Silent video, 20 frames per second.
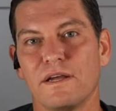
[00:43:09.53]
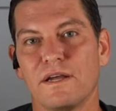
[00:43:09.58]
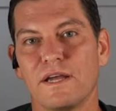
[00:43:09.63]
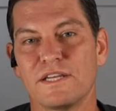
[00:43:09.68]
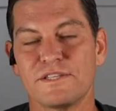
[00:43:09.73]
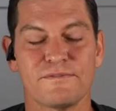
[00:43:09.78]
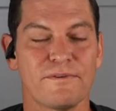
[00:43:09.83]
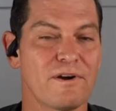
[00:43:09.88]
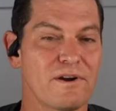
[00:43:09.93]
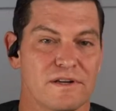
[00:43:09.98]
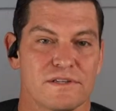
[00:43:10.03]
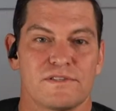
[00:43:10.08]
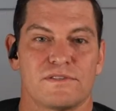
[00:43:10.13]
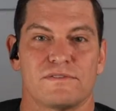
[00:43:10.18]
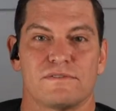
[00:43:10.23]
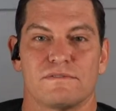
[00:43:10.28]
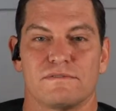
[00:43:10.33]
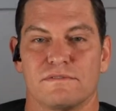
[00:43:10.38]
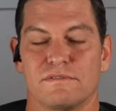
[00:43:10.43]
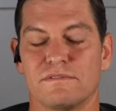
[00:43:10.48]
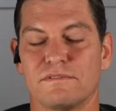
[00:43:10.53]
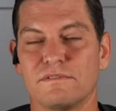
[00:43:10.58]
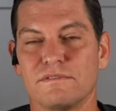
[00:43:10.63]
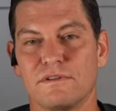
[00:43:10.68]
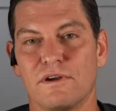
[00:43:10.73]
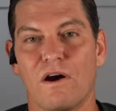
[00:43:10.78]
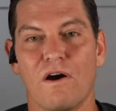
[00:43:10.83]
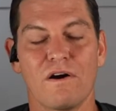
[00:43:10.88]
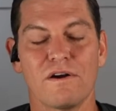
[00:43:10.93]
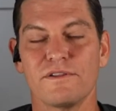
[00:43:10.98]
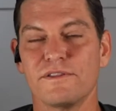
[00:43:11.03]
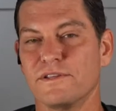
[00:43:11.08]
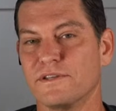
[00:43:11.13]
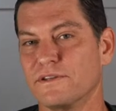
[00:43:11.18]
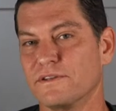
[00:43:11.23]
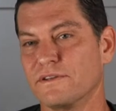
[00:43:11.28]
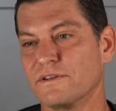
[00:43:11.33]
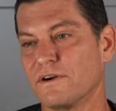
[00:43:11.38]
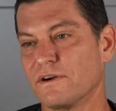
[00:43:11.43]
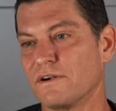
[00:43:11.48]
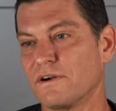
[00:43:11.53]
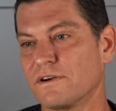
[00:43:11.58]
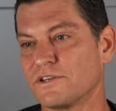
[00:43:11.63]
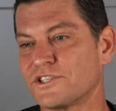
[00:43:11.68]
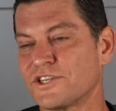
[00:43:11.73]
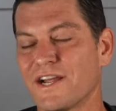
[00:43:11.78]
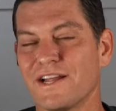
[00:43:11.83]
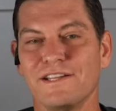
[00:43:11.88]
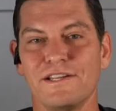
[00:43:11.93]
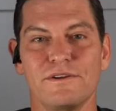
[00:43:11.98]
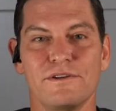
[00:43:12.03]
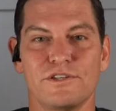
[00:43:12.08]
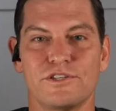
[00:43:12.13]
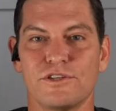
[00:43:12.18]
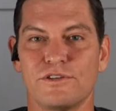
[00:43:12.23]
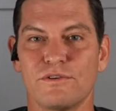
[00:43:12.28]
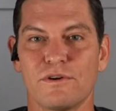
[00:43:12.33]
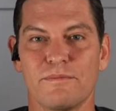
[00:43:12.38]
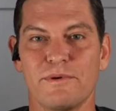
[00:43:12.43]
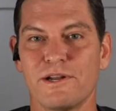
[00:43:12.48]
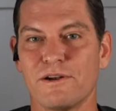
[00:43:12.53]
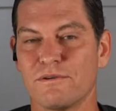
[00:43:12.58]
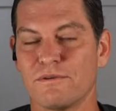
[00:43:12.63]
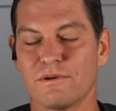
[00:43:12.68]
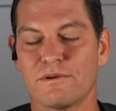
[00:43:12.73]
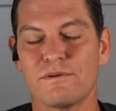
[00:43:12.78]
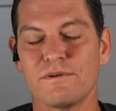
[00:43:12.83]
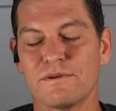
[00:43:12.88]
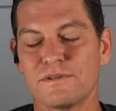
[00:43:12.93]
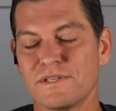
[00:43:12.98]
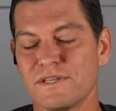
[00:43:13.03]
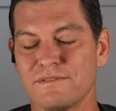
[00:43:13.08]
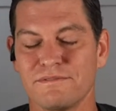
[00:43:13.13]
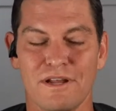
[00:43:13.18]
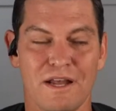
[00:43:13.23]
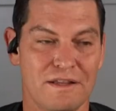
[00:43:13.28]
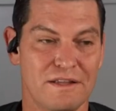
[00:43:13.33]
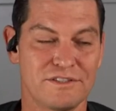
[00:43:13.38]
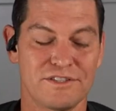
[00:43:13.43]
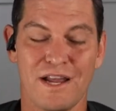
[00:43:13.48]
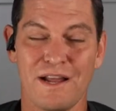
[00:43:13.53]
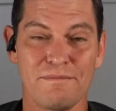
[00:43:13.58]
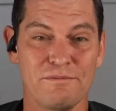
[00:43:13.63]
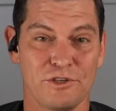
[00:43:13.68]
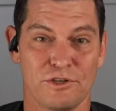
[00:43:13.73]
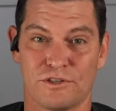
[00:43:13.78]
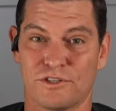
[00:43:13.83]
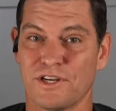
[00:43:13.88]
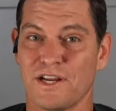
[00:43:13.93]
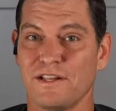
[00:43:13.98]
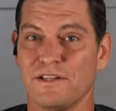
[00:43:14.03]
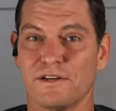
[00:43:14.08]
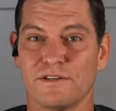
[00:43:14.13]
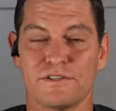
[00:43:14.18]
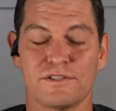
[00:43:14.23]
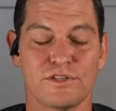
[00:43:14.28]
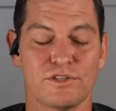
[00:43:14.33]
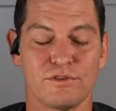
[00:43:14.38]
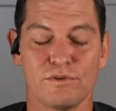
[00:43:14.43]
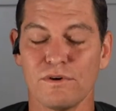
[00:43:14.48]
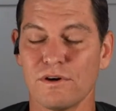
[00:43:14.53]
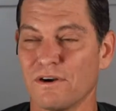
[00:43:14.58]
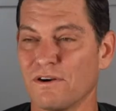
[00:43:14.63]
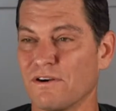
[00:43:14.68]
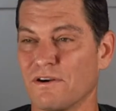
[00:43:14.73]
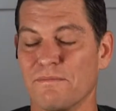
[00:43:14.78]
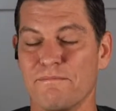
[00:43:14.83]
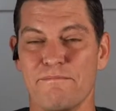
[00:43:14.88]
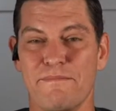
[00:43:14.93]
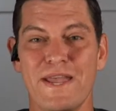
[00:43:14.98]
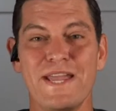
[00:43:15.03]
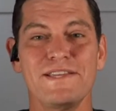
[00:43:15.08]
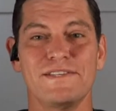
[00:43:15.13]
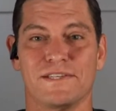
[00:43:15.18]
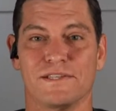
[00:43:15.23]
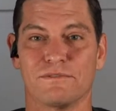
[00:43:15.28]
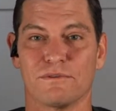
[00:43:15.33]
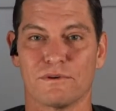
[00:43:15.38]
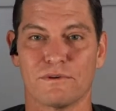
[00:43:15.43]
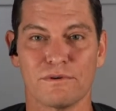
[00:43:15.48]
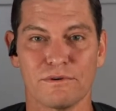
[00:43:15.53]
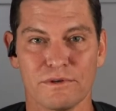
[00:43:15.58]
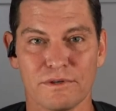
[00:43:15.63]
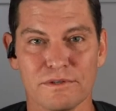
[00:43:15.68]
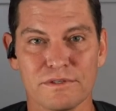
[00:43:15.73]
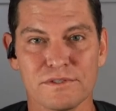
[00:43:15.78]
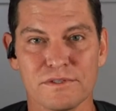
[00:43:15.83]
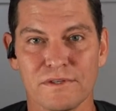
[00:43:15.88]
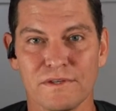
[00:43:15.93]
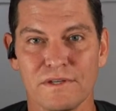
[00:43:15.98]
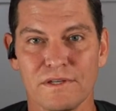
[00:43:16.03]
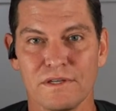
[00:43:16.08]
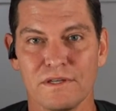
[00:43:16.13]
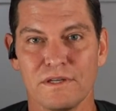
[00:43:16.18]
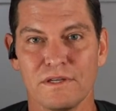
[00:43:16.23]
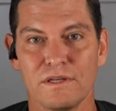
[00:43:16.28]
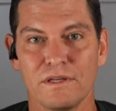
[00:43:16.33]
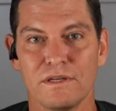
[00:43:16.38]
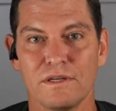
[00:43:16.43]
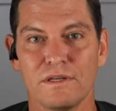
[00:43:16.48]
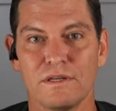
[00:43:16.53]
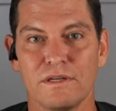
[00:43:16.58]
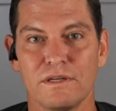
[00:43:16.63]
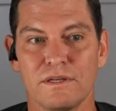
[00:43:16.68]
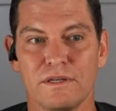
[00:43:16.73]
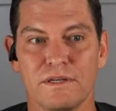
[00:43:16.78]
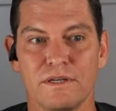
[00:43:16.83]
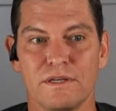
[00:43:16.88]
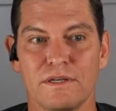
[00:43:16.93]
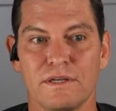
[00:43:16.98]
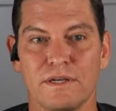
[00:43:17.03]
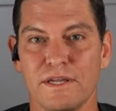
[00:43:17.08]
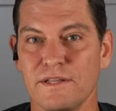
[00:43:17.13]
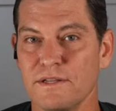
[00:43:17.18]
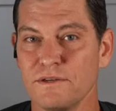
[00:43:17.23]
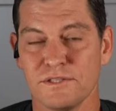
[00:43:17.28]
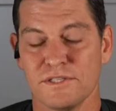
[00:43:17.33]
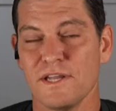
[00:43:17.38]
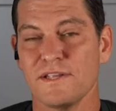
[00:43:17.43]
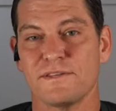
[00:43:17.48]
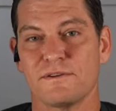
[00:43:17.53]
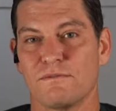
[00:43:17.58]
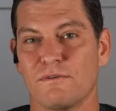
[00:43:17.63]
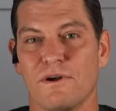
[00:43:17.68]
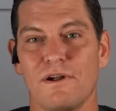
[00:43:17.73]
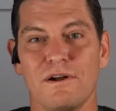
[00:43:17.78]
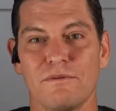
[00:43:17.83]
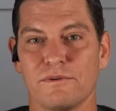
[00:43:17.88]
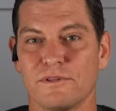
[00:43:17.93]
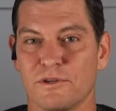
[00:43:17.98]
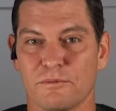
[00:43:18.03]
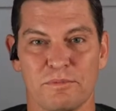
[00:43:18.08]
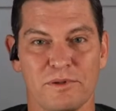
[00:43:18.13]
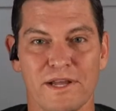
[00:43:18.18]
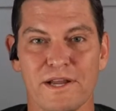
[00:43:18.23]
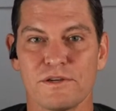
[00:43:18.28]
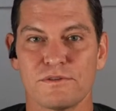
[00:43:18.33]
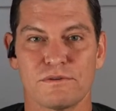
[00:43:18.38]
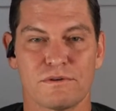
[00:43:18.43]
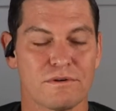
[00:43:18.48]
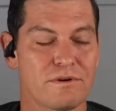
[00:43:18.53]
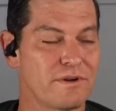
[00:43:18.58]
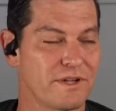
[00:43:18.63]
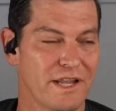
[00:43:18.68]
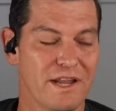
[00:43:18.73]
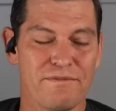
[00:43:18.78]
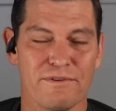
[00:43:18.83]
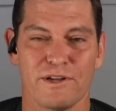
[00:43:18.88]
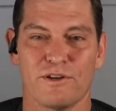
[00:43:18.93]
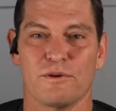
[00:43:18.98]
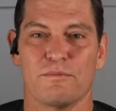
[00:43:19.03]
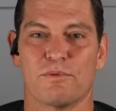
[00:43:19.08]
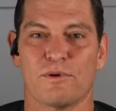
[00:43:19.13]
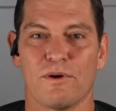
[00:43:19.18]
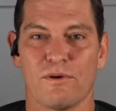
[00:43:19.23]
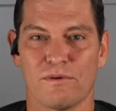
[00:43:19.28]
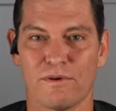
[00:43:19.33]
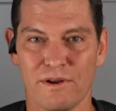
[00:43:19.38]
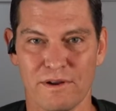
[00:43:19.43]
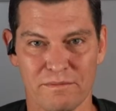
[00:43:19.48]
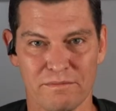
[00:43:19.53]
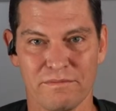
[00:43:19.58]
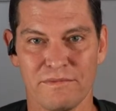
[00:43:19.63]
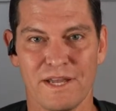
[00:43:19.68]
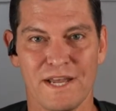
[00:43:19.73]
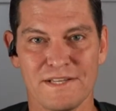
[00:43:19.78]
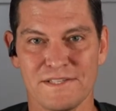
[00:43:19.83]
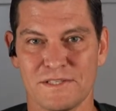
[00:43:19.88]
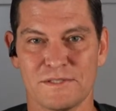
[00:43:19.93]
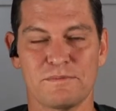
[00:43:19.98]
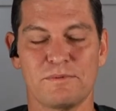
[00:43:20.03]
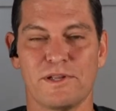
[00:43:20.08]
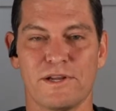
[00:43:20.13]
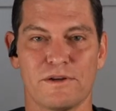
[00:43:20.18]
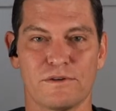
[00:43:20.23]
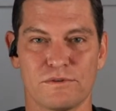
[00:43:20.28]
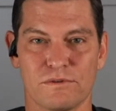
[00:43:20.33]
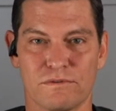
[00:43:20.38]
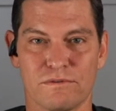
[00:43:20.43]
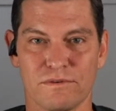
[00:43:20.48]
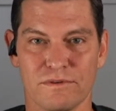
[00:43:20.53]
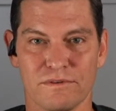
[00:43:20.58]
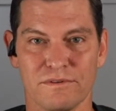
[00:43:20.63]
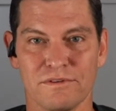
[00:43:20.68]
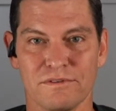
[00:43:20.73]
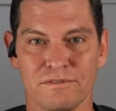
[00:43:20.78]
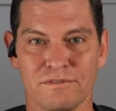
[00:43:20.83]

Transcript: As far as Are Shiloh and Shador better recruiters? I'm sure Shiloh and Shador are amazing recruiters. And there's nothing wrong with your players recruiting. Every good program has its players recruit.